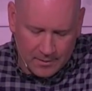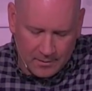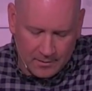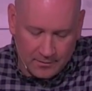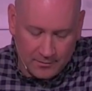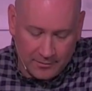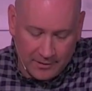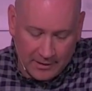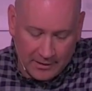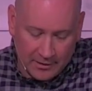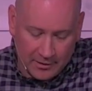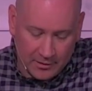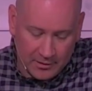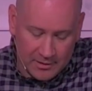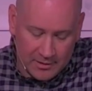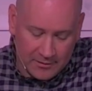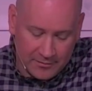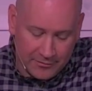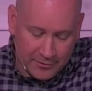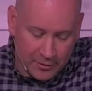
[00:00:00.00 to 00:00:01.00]
In fact, there
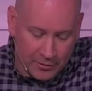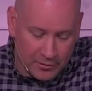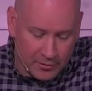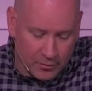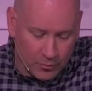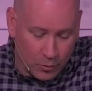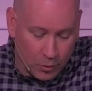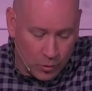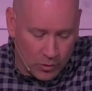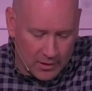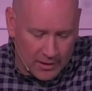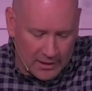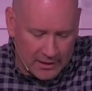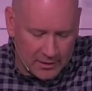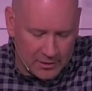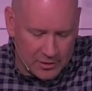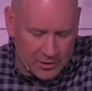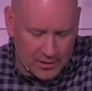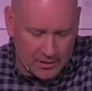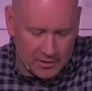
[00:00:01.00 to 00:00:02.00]
is a further warning
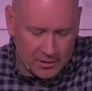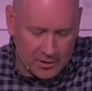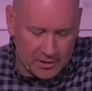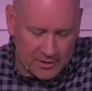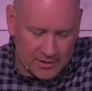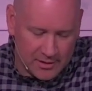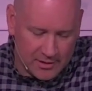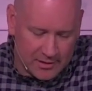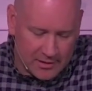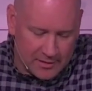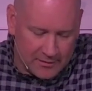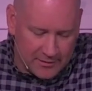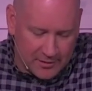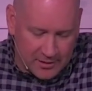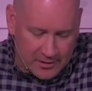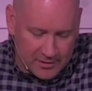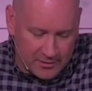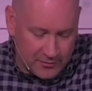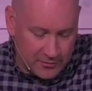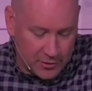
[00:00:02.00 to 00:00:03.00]
Jesus gives
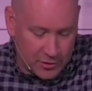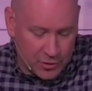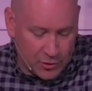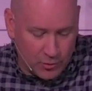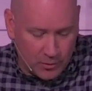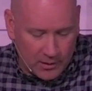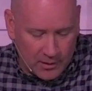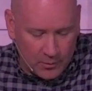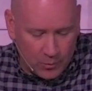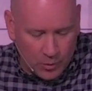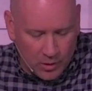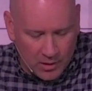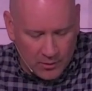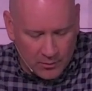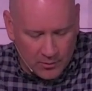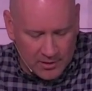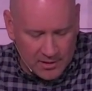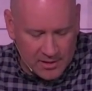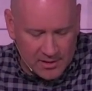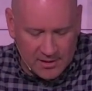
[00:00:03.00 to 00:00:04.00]
us in verse 21
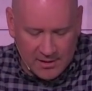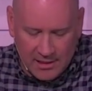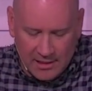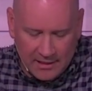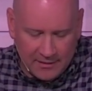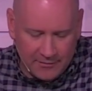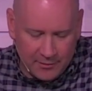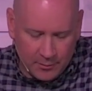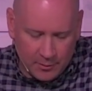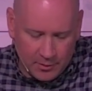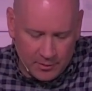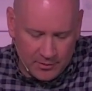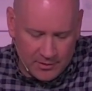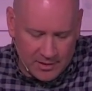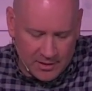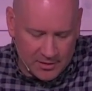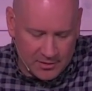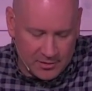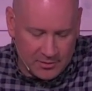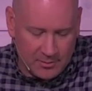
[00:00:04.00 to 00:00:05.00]
where he says, Not everyone who
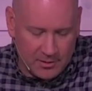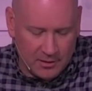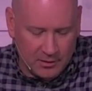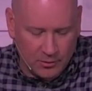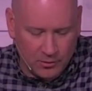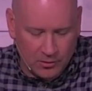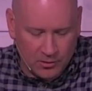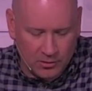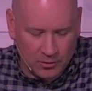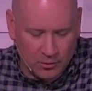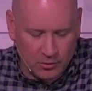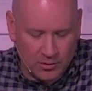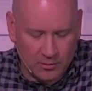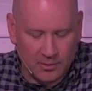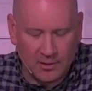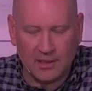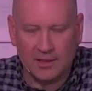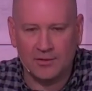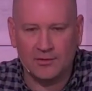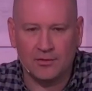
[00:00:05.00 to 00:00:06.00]
says to me, Lord, Lord,
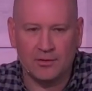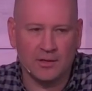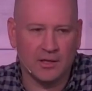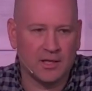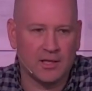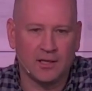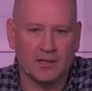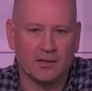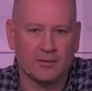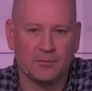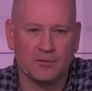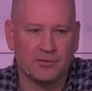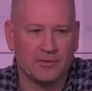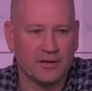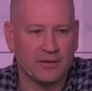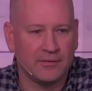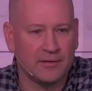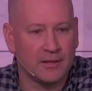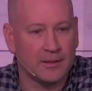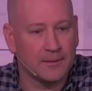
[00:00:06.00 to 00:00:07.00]
will enter the kingdom of
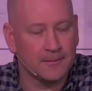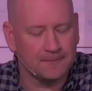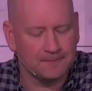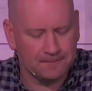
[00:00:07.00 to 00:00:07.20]
heaven,